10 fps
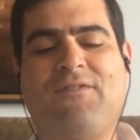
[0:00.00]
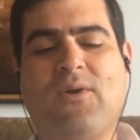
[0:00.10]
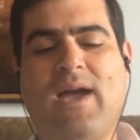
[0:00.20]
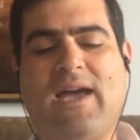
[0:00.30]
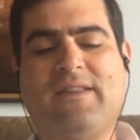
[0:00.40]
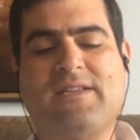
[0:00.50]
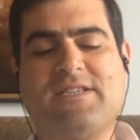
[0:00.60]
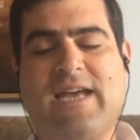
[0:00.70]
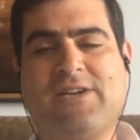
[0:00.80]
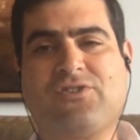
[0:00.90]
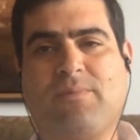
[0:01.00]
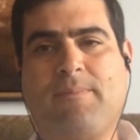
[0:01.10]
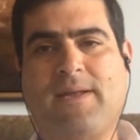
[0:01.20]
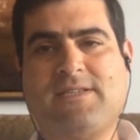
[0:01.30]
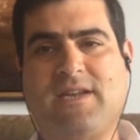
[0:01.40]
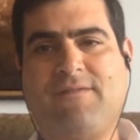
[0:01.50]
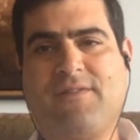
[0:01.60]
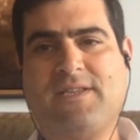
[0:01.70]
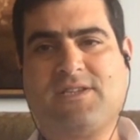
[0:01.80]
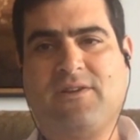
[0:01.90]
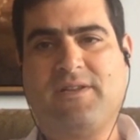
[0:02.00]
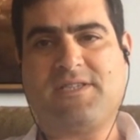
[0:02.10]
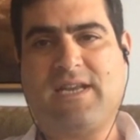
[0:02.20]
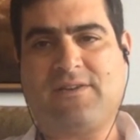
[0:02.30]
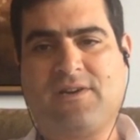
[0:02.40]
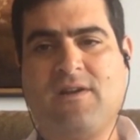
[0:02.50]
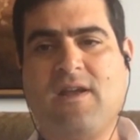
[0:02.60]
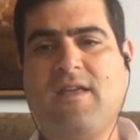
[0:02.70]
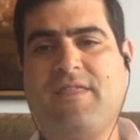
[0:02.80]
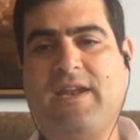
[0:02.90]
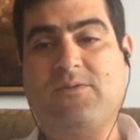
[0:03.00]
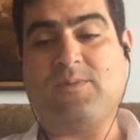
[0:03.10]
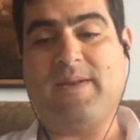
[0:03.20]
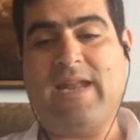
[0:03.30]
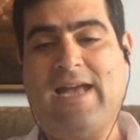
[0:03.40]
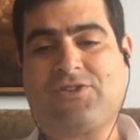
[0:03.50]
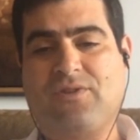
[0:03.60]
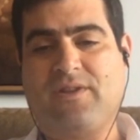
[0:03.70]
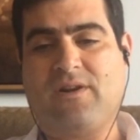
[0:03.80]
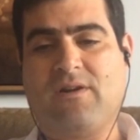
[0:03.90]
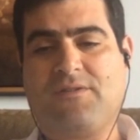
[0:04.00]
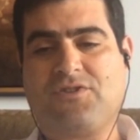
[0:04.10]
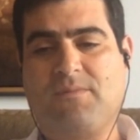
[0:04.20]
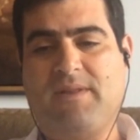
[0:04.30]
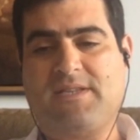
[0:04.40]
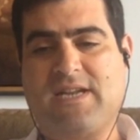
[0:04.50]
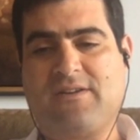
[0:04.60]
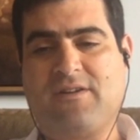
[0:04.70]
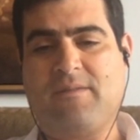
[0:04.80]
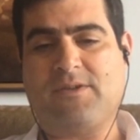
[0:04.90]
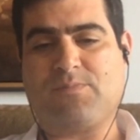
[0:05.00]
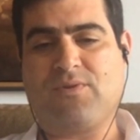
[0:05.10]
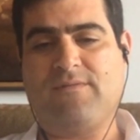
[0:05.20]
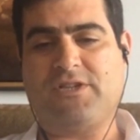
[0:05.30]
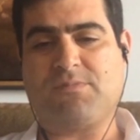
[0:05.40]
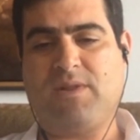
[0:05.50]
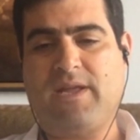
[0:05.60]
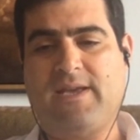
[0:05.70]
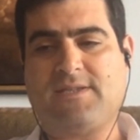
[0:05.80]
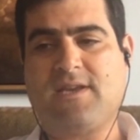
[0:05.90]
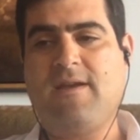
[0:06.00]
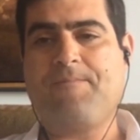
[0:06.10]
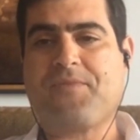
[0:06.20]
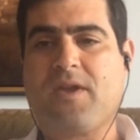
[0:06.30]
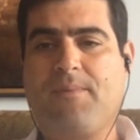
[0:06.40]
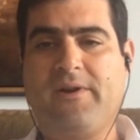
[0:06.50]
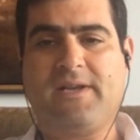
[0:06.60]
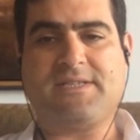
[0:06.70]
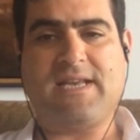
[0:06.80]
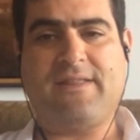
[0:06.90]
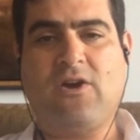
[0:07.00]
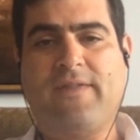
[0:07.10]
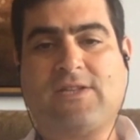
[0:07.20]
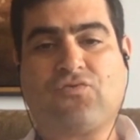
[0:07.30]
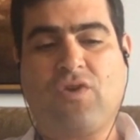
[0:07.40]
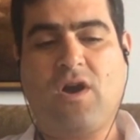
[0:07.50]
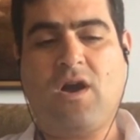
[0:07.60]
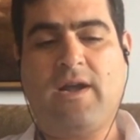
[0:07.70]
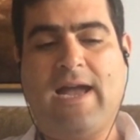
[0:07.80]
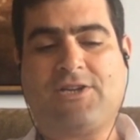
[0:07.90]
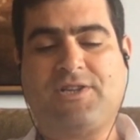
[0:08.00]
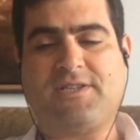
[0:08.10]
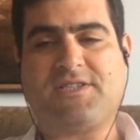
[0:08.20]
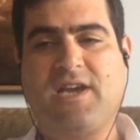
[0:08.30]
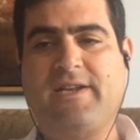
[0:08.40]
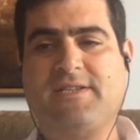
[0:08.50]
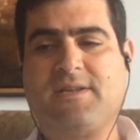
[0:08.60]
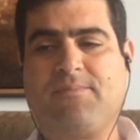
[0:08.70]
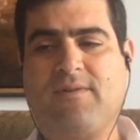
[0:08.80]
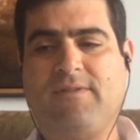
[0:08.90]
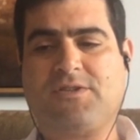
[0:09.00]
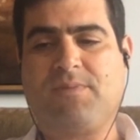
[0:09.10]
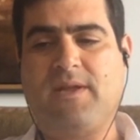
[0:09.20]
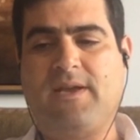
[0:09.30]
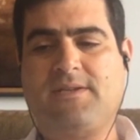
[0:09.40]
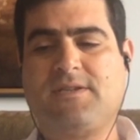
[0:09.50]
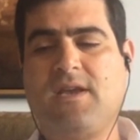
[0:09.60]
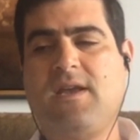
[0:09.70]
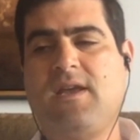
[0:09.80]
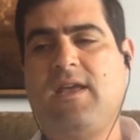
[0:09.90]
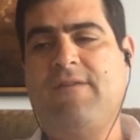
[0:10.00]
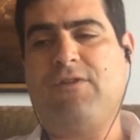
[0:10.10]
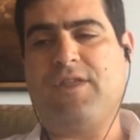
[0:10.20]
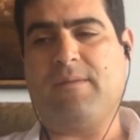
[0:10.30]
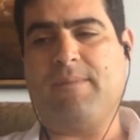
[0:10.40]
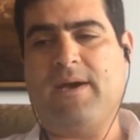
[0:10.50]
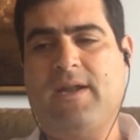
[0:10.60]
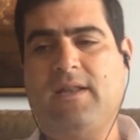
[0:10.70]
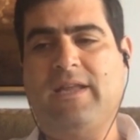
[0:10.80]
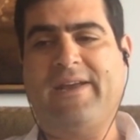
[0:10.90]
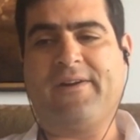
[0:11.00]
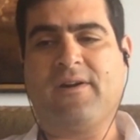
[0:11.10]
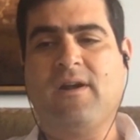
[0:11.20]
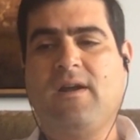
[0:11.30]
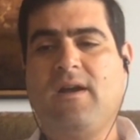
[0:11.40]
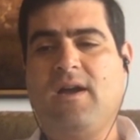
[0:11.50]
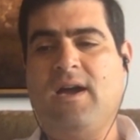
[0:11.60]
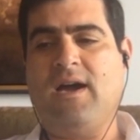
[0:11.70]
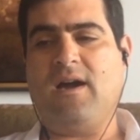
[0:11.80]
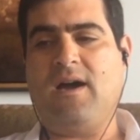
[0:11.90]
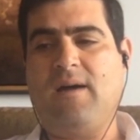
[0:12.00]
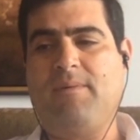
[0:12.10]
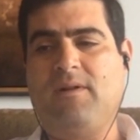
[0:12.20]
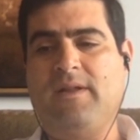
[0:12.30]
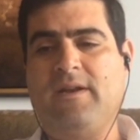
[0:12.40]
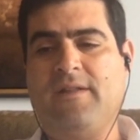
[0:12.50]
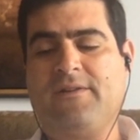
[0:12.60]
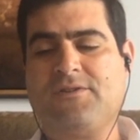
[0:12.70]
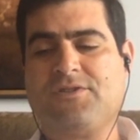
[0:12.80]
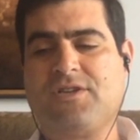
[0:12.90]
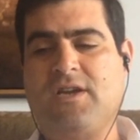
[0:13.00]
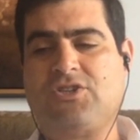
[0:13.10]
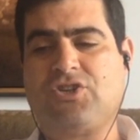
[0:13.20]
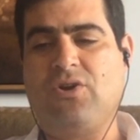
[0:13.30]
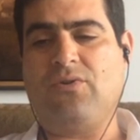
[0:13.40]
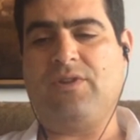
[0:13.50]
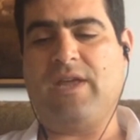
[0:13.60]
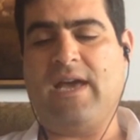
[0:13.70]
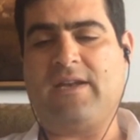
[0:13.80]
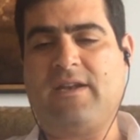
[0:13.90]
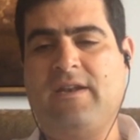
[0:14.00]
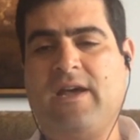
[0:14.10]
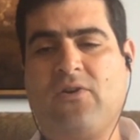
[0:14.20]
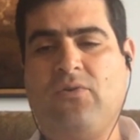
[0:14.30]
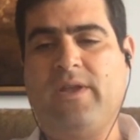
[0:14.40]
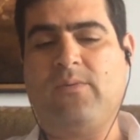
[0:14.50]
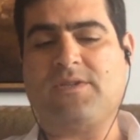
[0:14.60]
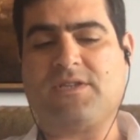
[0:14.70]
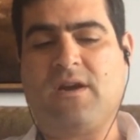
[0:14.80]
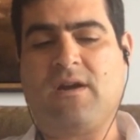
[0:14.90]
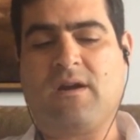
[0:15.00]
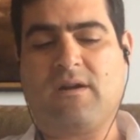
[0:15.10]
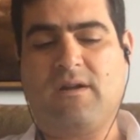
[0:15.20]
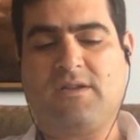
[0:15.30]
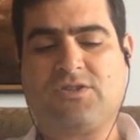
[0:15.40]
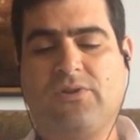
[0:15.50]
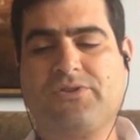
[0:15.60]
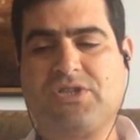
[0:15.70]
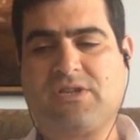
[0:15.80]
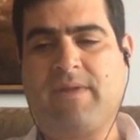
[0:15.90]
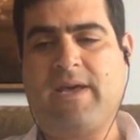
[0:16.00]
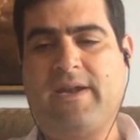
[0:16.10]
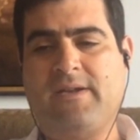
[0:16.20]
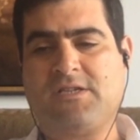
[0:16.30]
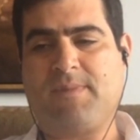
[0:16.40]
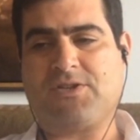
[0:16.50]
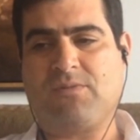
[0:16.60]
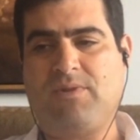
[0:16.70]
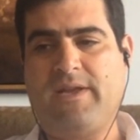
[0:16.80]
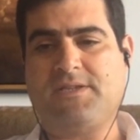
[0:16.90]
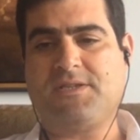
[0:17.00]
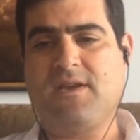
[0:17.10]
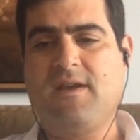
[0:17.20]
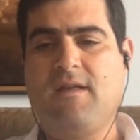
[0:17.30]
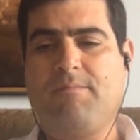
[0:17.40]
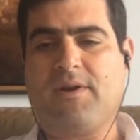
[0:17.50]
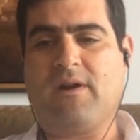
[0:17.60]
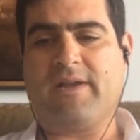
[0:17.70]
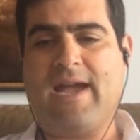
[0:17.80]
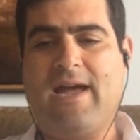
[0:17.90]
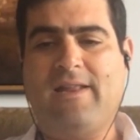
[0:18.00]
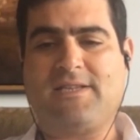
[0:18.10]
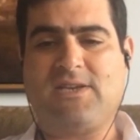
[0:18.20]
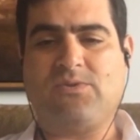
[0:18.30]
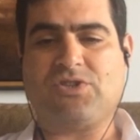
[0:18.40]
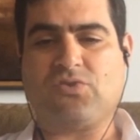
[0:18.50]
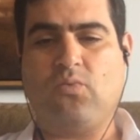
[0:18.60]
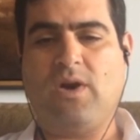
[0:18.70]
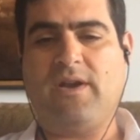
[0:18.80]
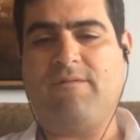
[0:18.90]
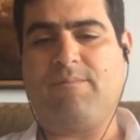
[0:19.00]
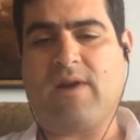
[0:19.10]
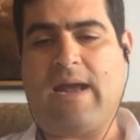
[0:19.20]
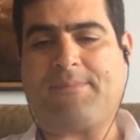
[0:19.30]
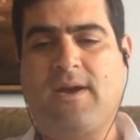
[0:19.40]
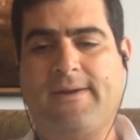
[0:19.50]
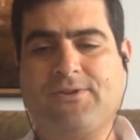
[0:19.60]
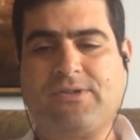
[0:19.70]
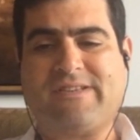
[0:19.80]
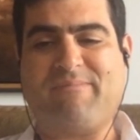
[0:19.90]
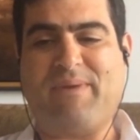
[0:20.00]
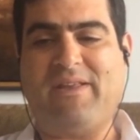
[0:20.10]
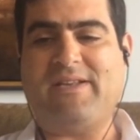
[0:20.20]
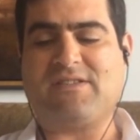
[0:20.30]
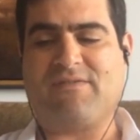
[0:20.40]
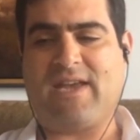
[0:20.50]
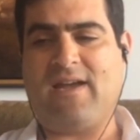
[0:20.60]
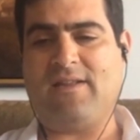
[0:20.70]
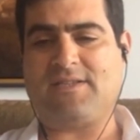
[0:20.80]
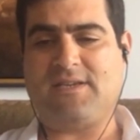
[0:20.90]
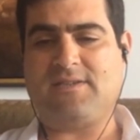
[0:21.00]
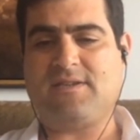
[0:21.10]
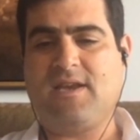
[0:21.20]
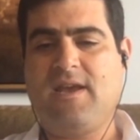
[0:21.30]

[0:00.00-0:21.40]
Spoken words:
had this natural propensity for things to go to the center, then it would be natural the earth should be the center, the most privileged place. Copernicus said, no, that's wrong. Actually, the sun is the privileged place, if you think about it. Later, Hubble and others showed that not only was our solar system not in a special place, but our galaxy was just one of perhaps hundreds of billions of galaxies.